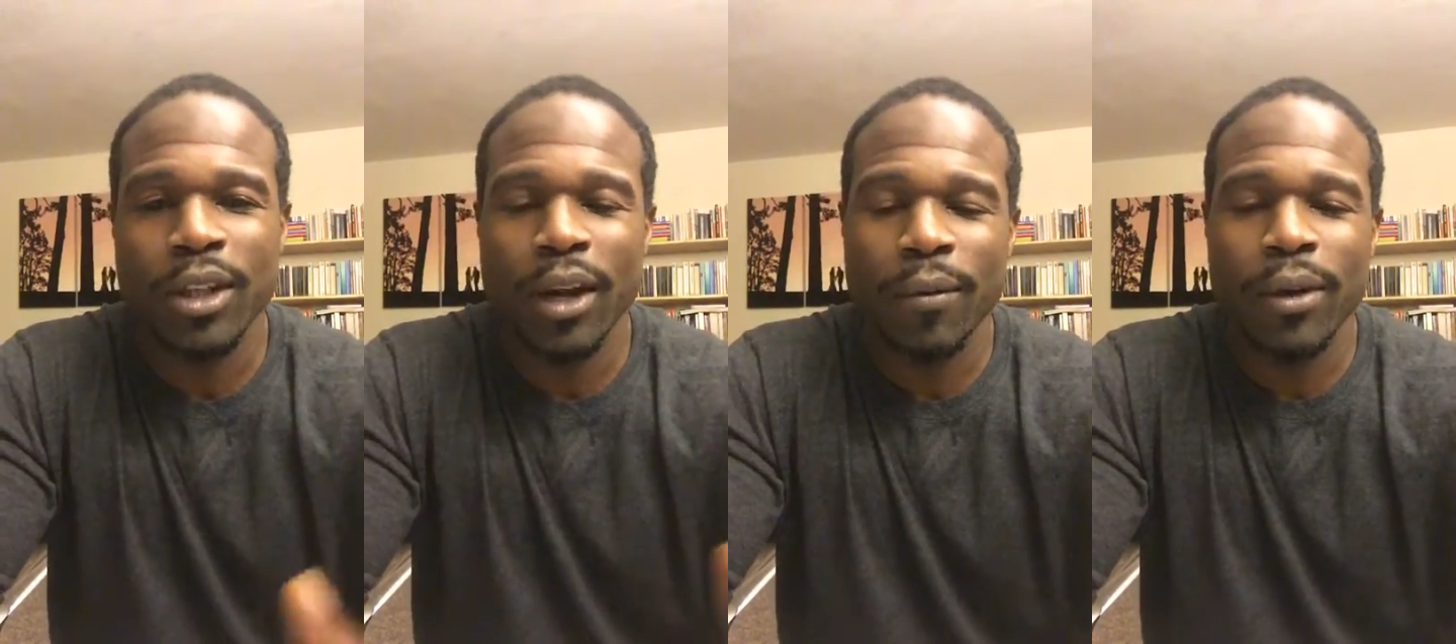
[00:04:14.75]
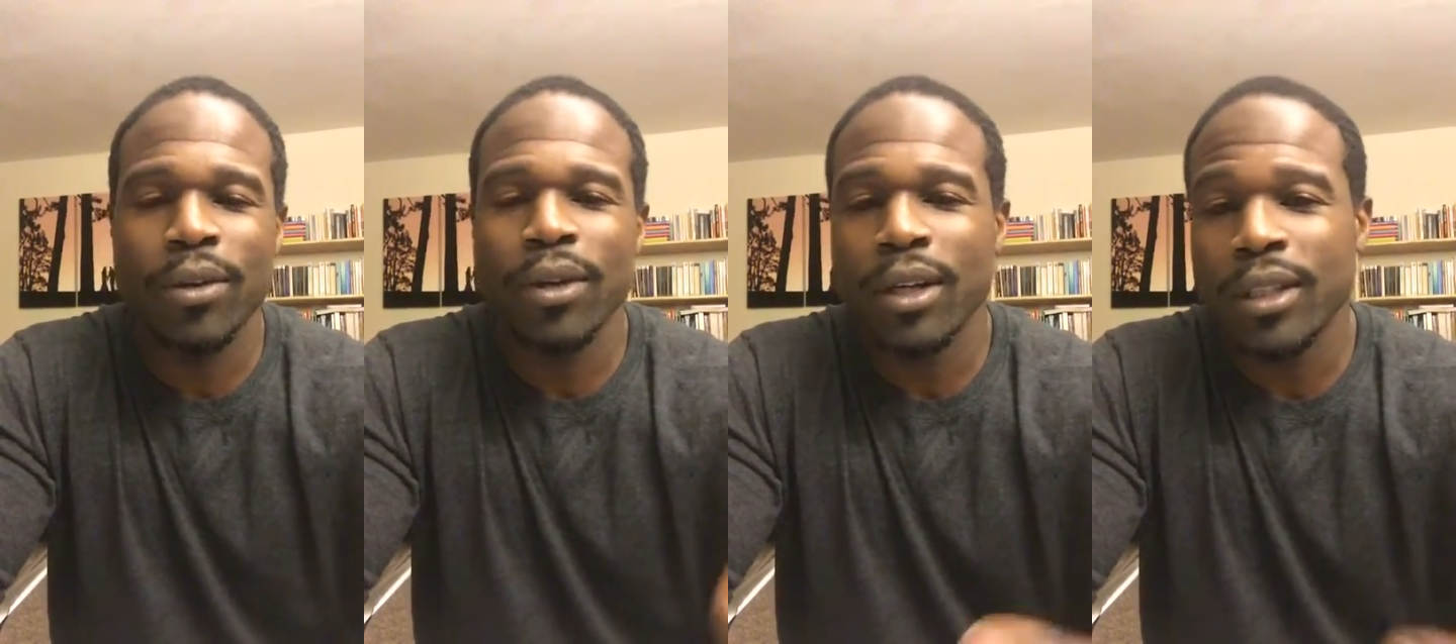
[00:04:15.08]
so that
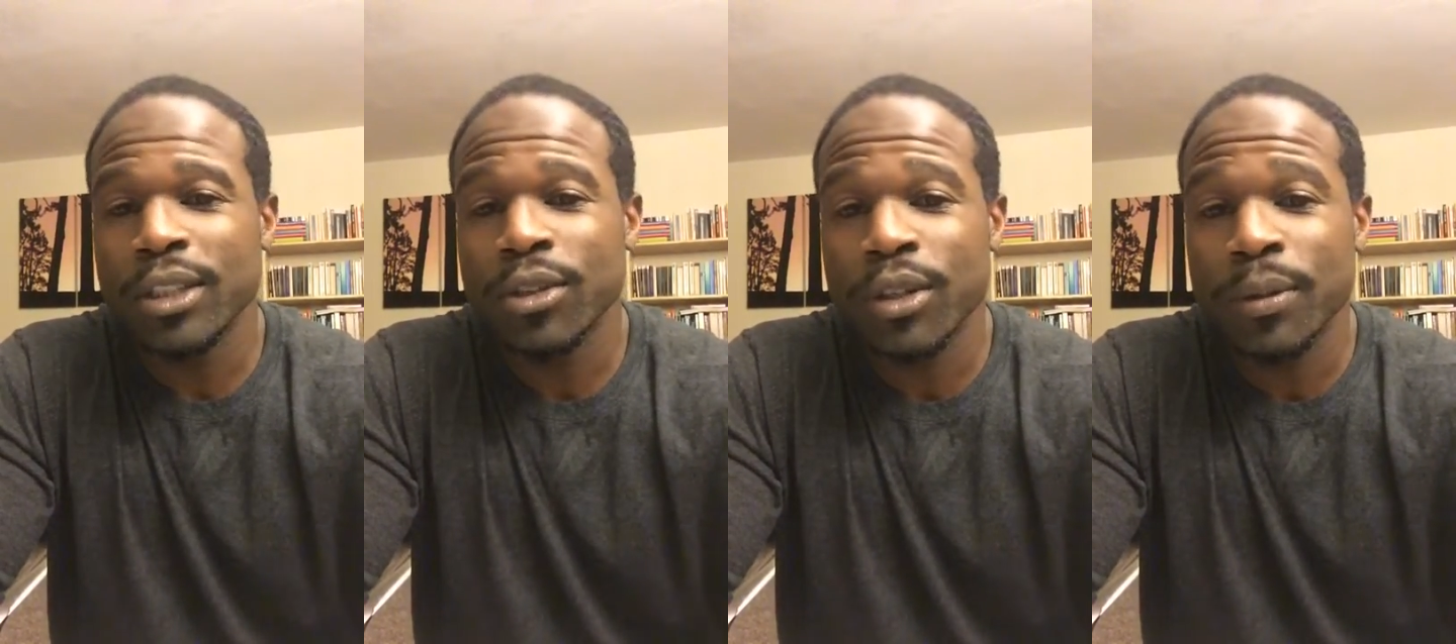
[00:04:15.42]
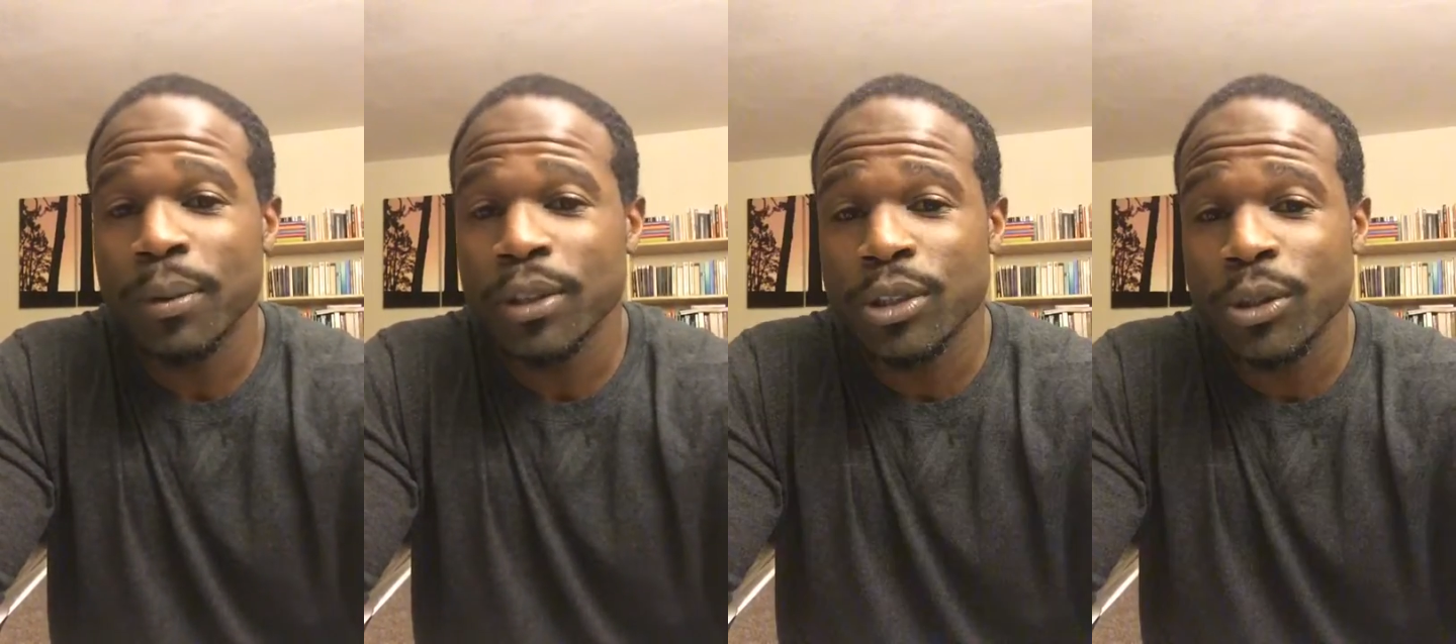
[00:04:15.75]
way you can continue
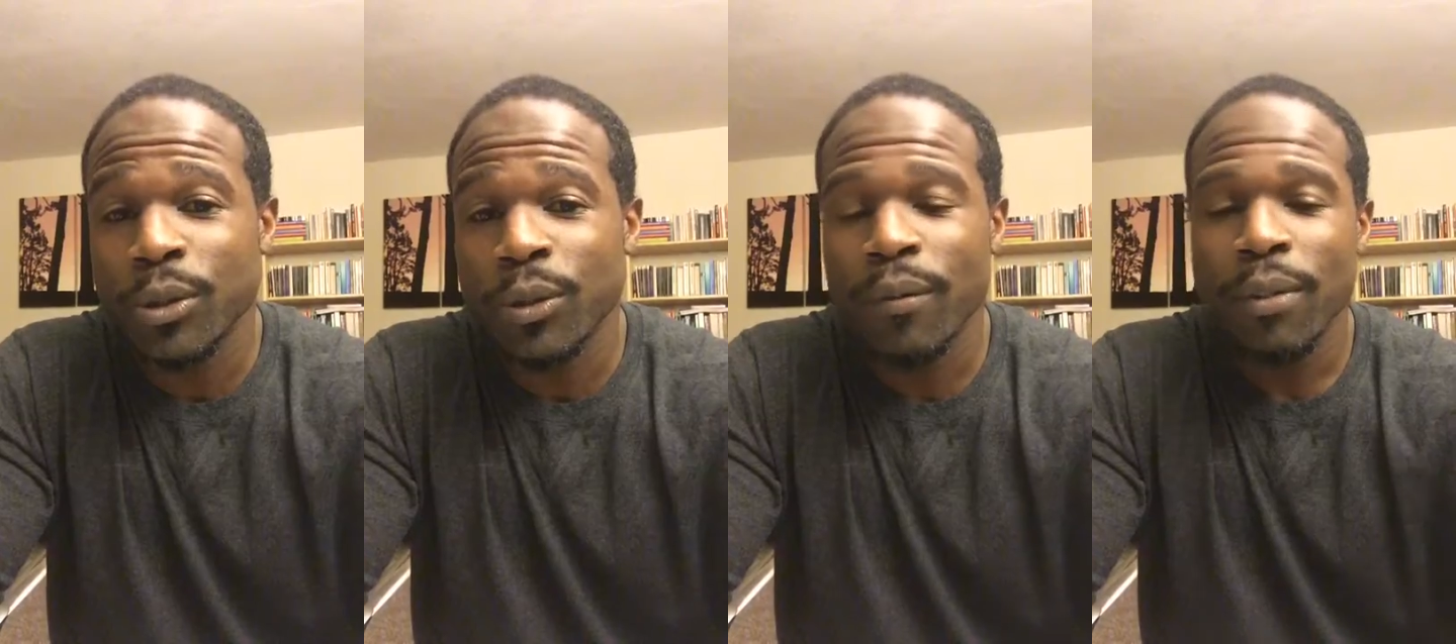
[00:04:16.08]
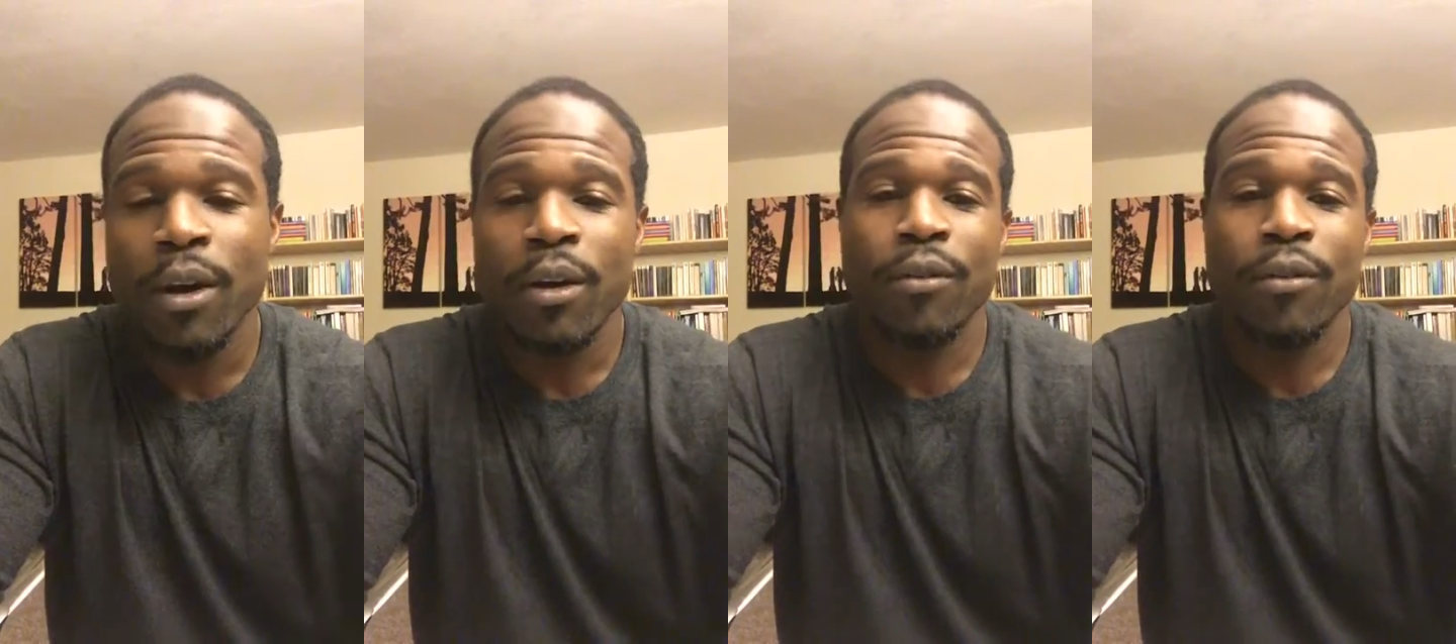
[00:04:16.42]
to push through.